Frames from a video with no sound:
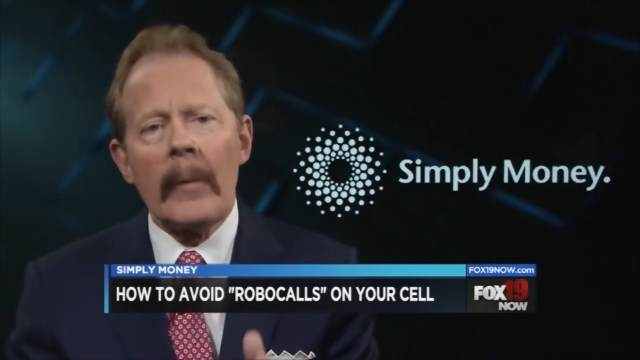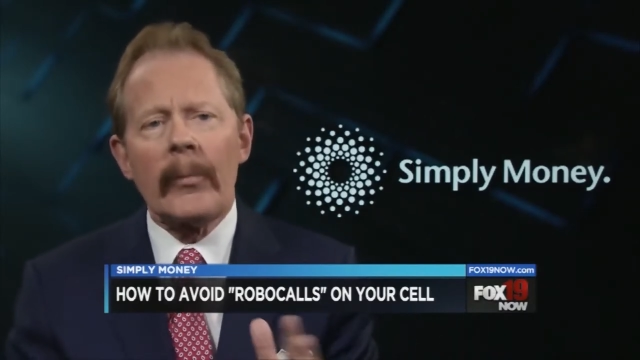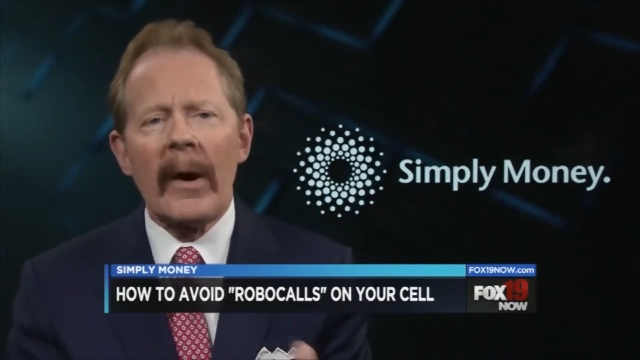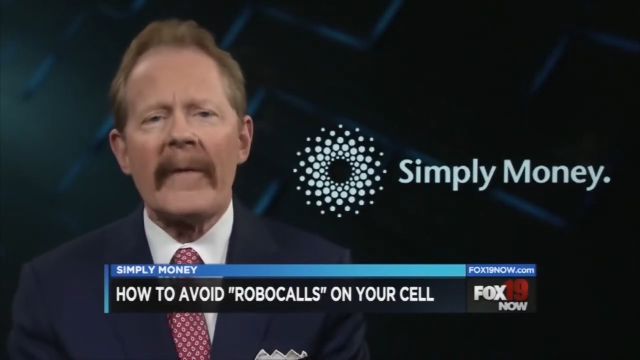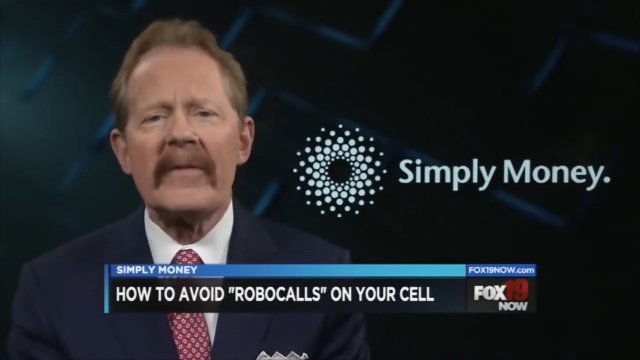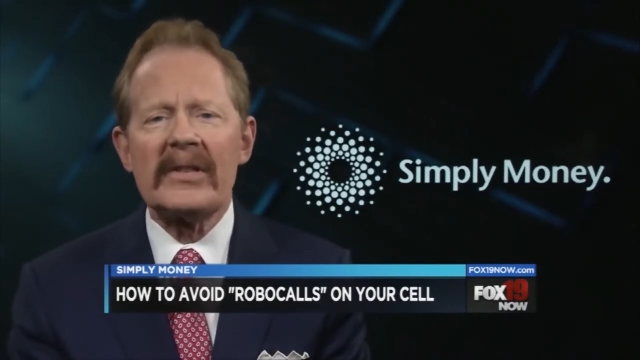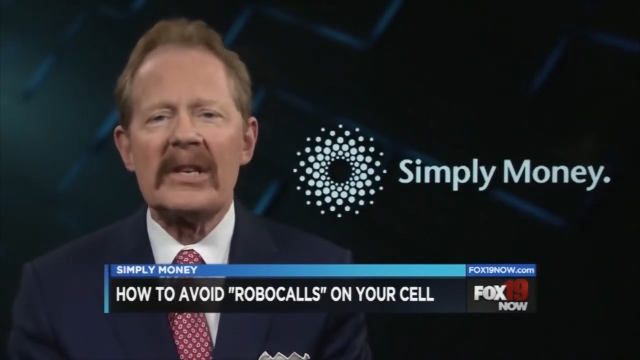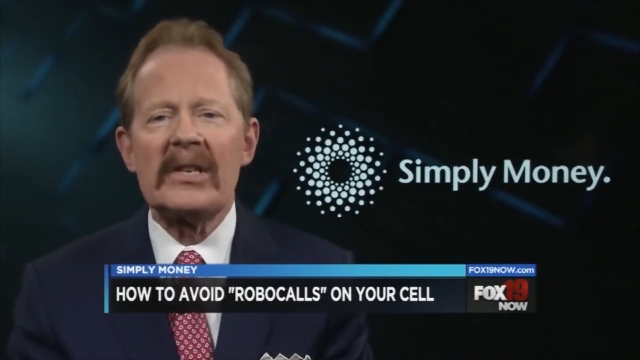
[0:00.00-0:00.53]

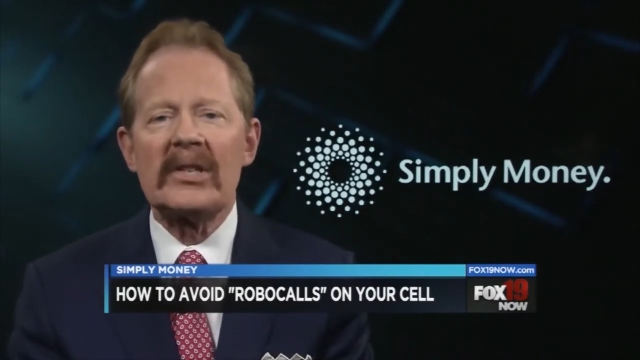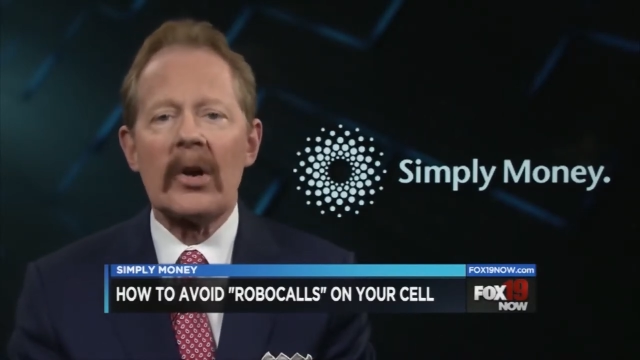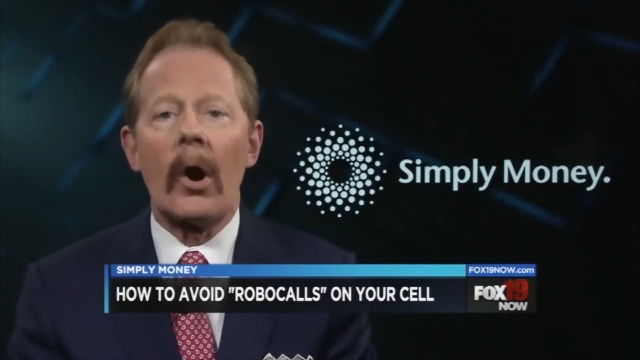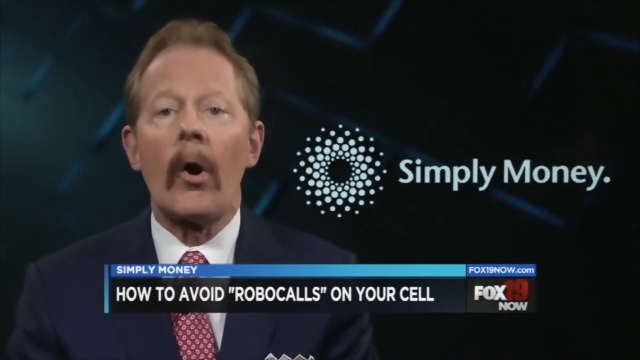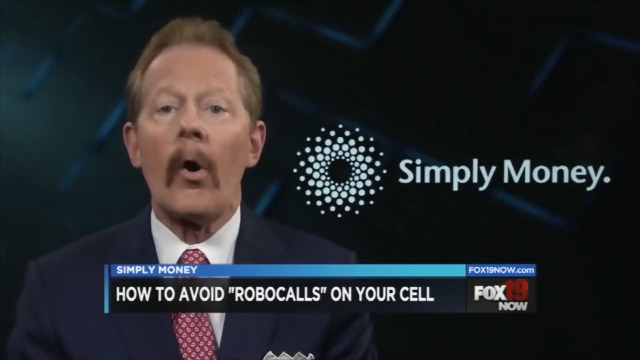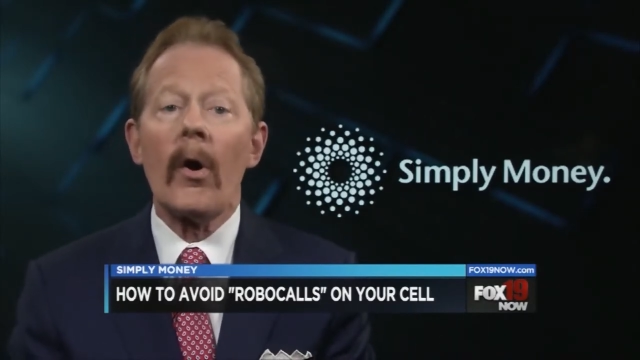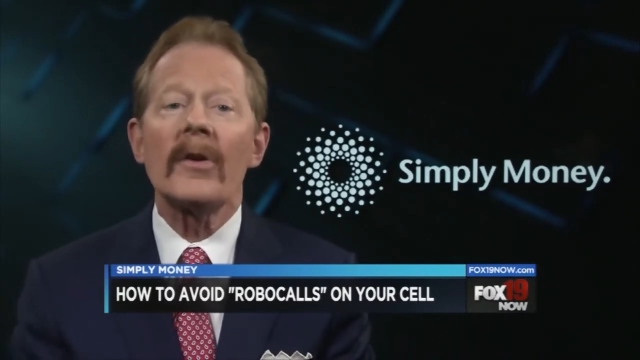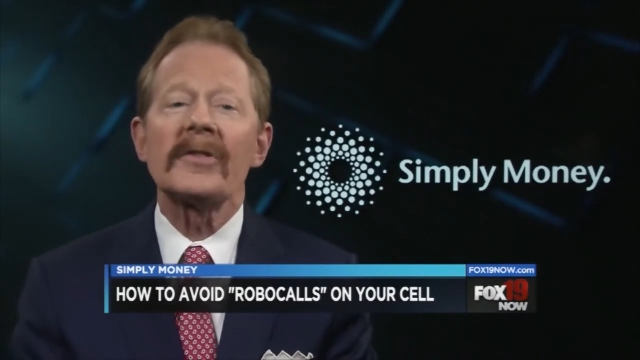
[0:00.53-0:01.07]

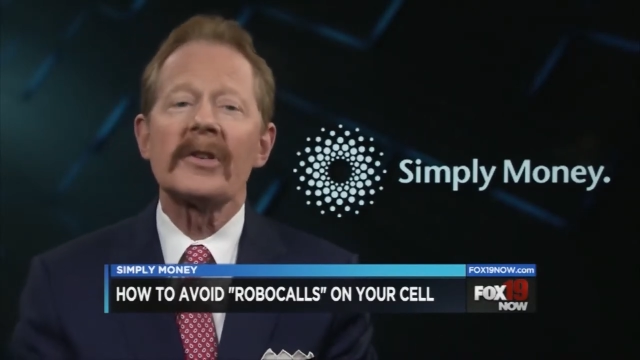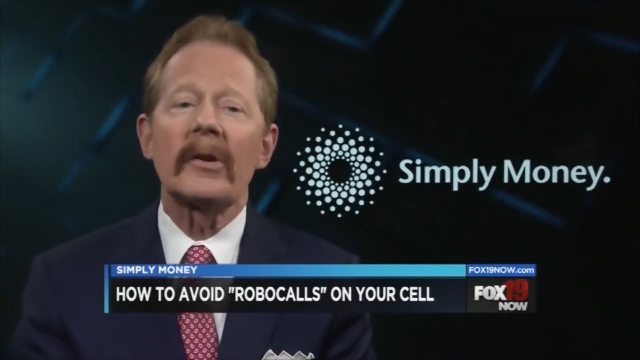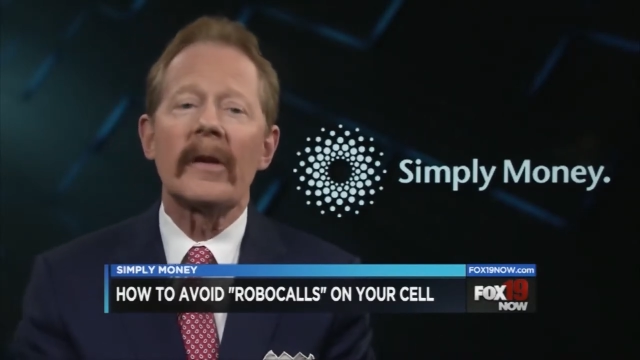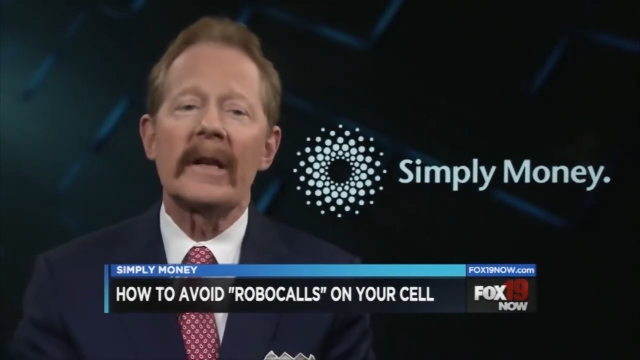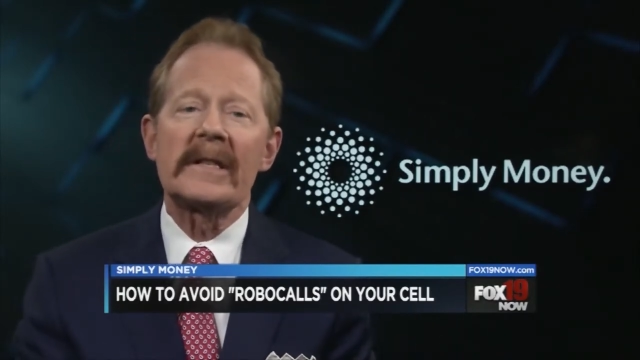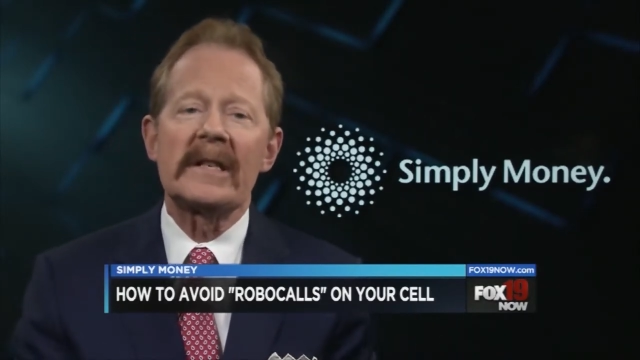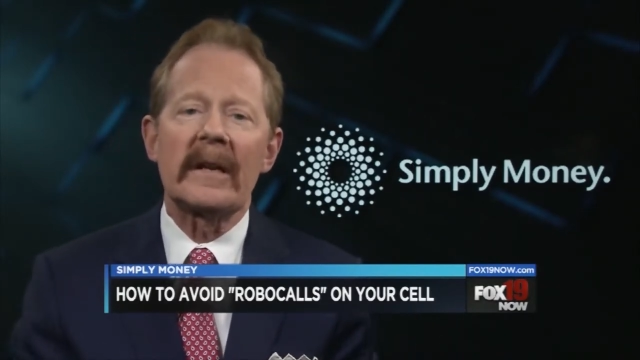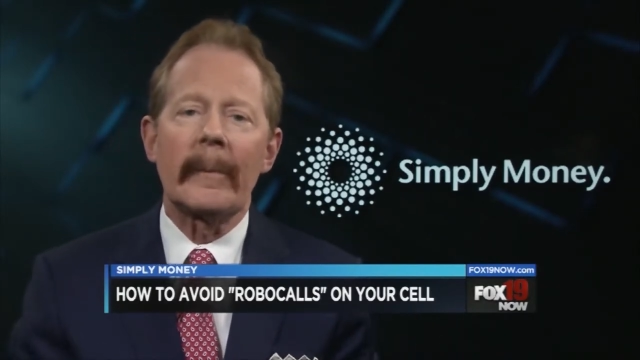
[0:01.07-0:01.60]
PrivacyStar also
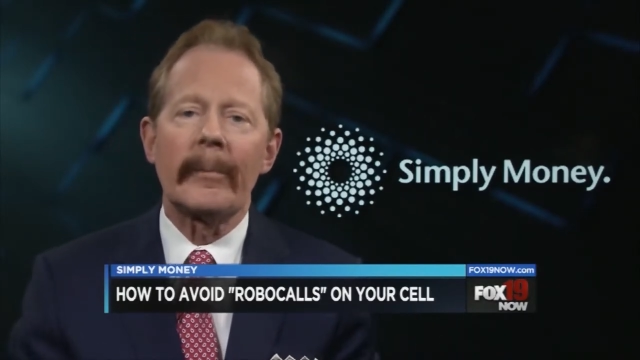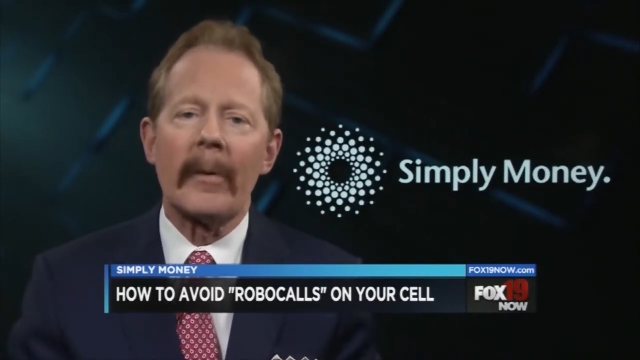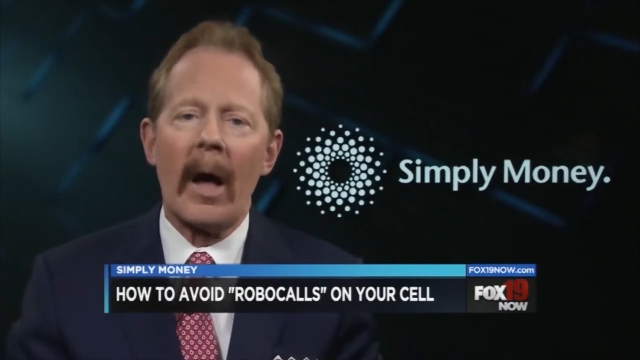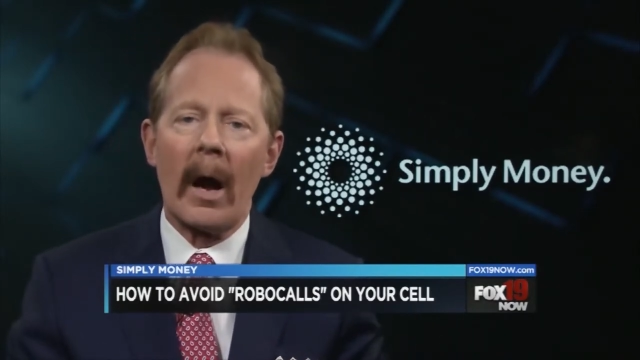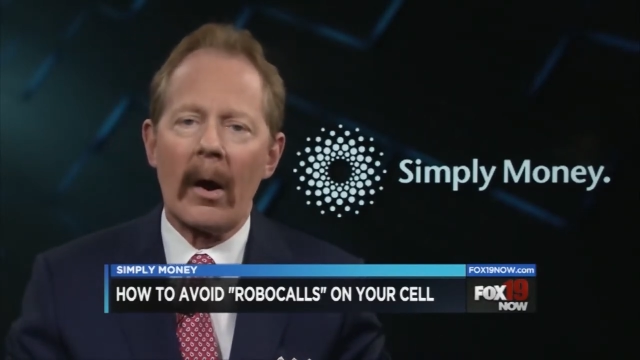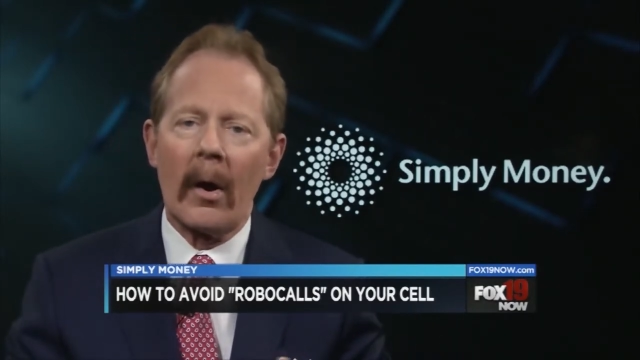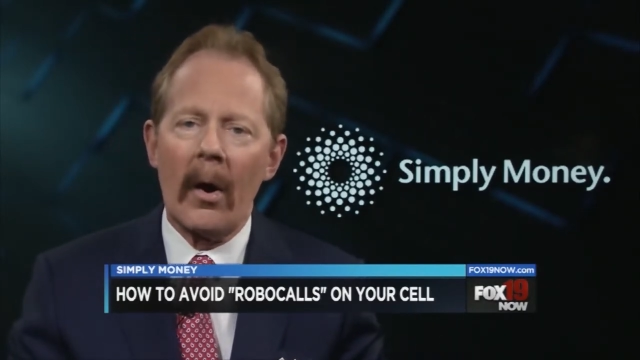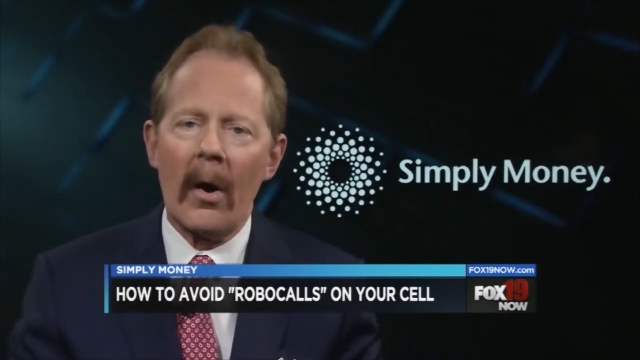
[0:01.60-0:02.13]
lets you to
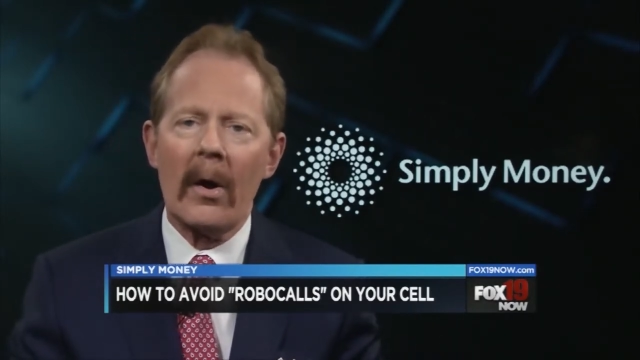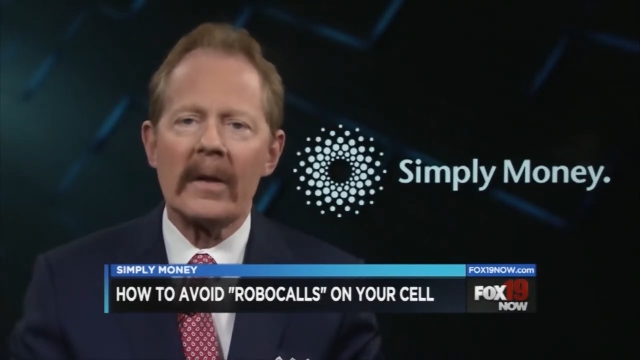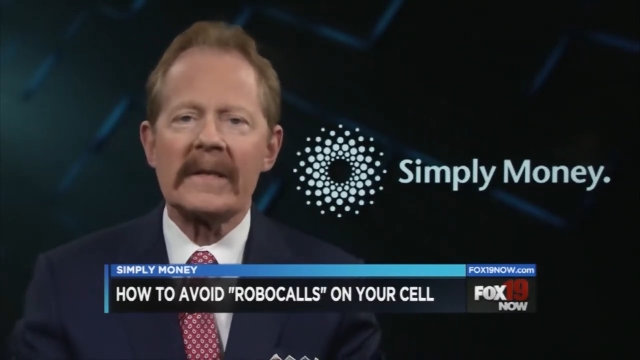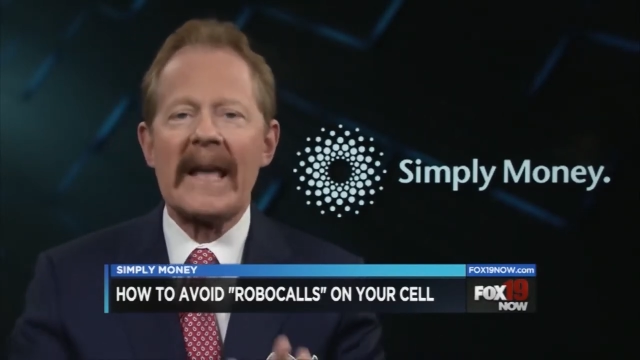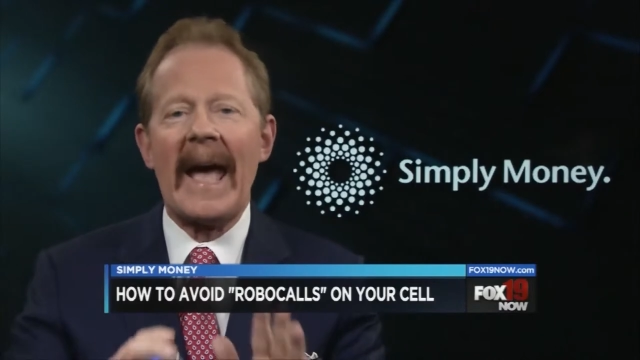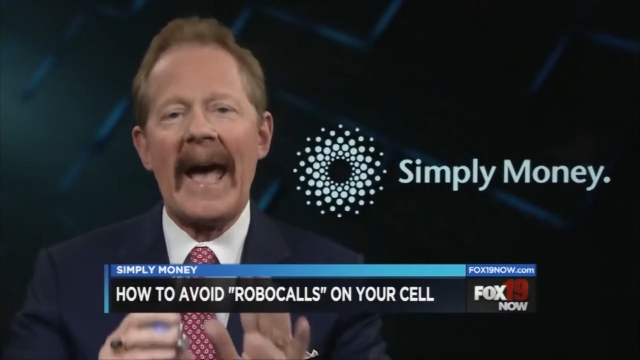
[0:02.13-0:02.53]
block calls